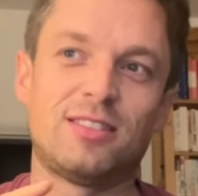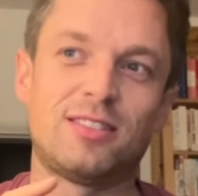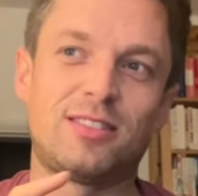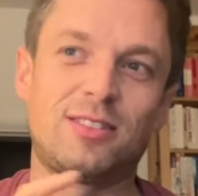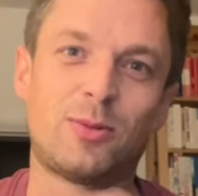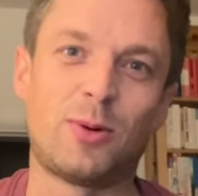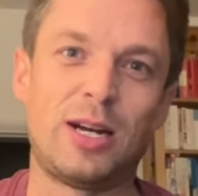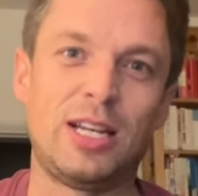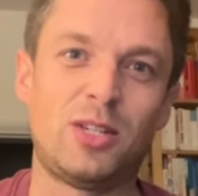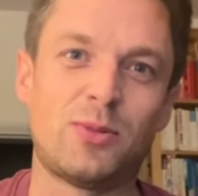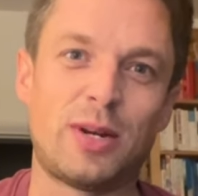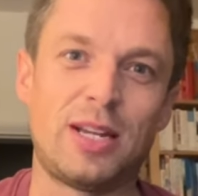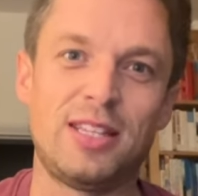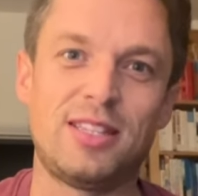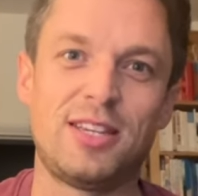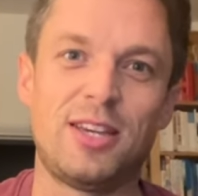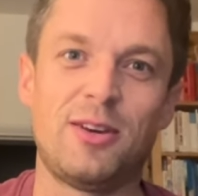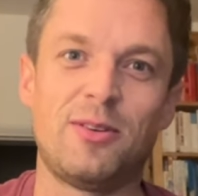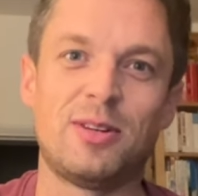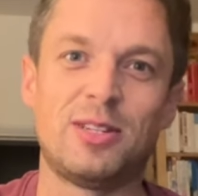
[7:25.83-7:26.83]
twenty
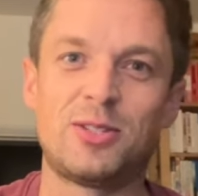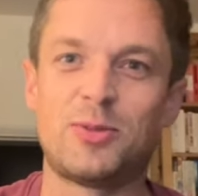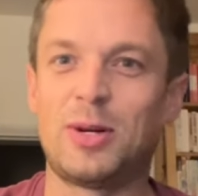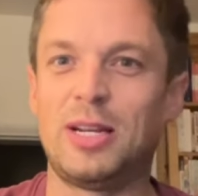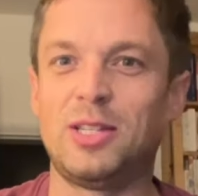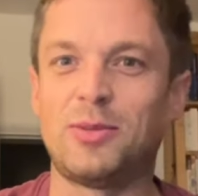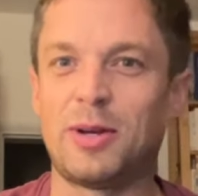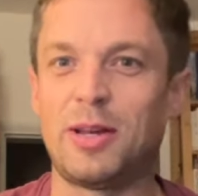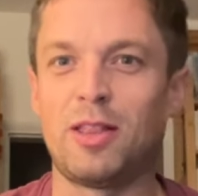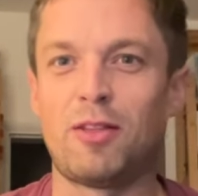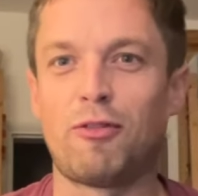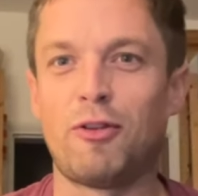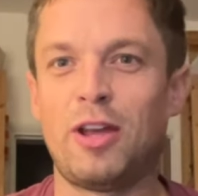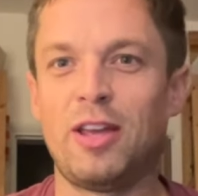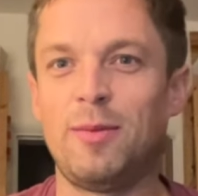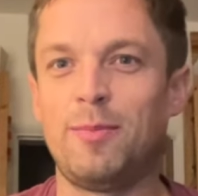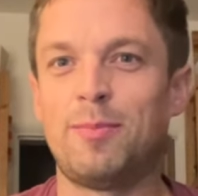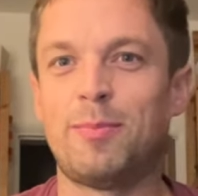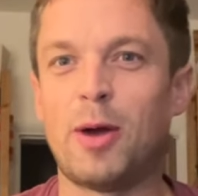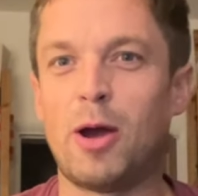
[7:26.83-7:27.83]
twenty-two and twenty
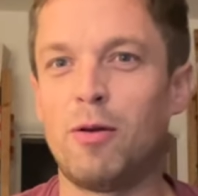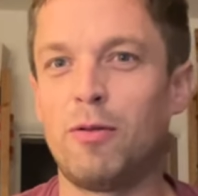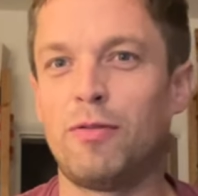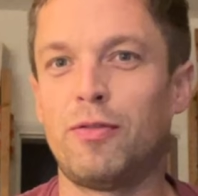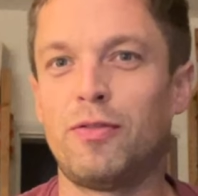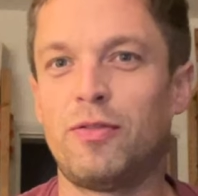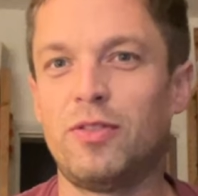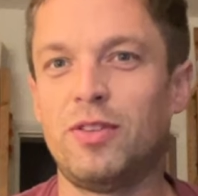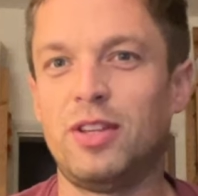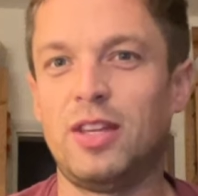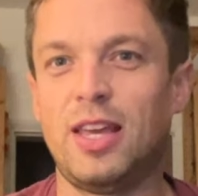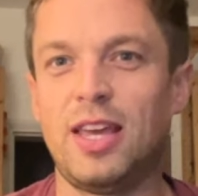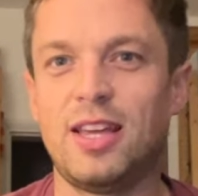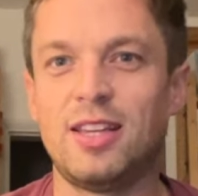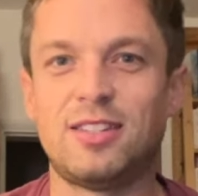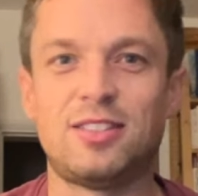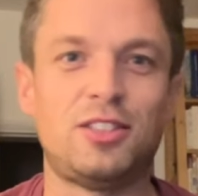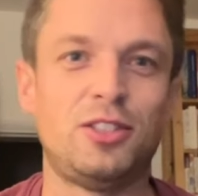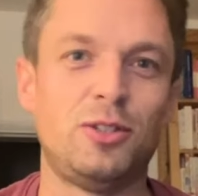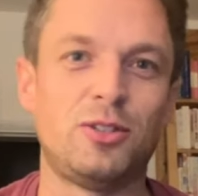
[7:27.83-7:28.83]
twenty-three, both
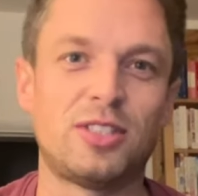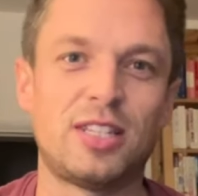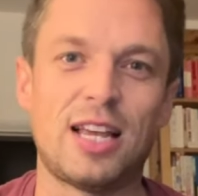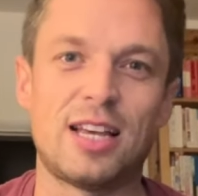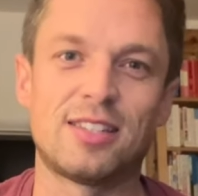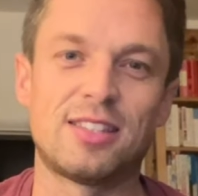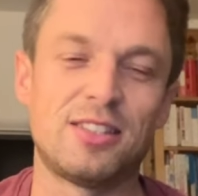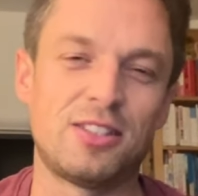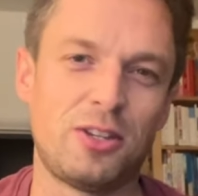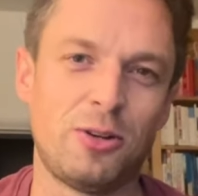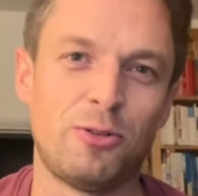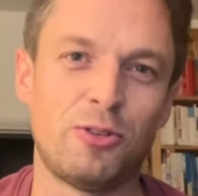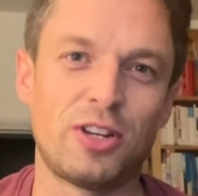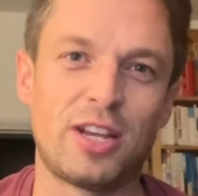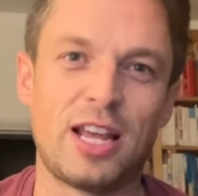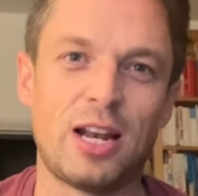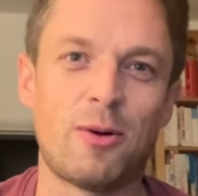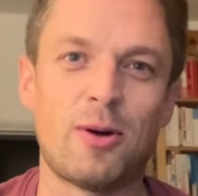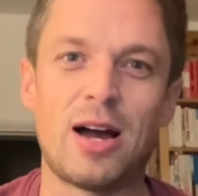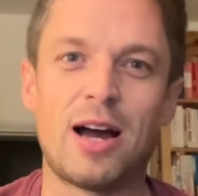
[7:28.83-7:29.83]
years, used less than two hundred
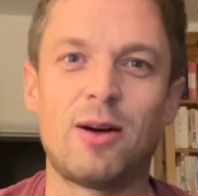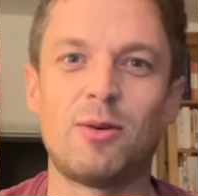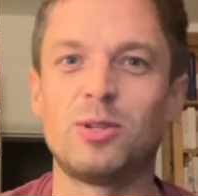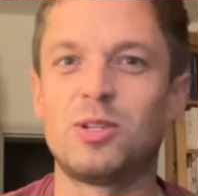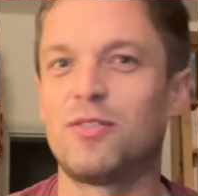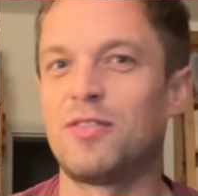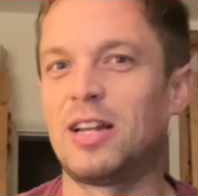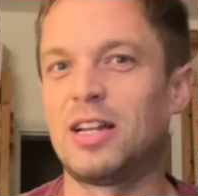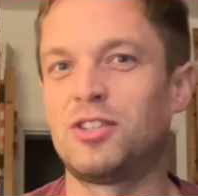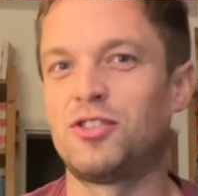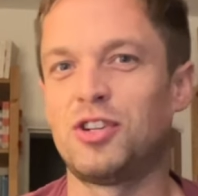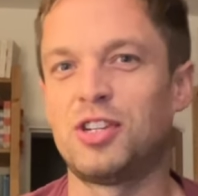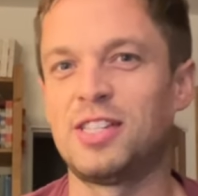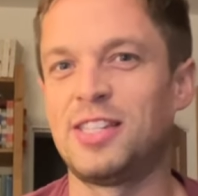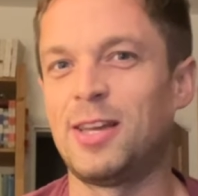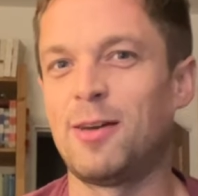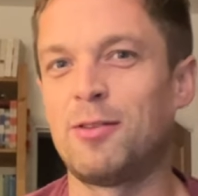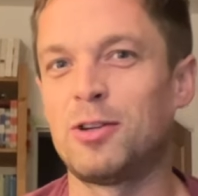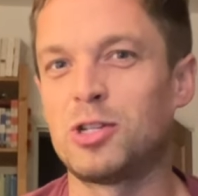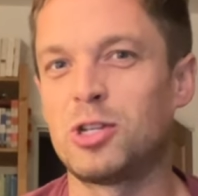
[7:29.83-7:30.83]
kilowatt hours of
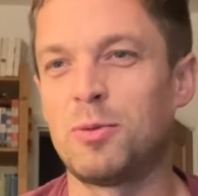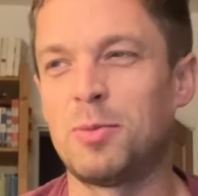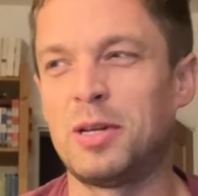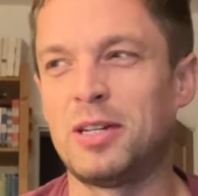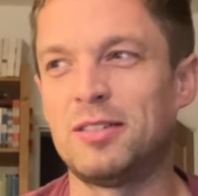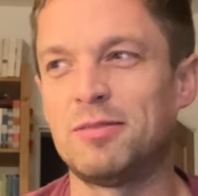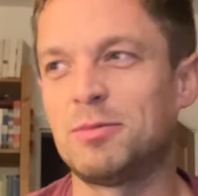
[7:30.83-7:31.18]
electricity over the summer,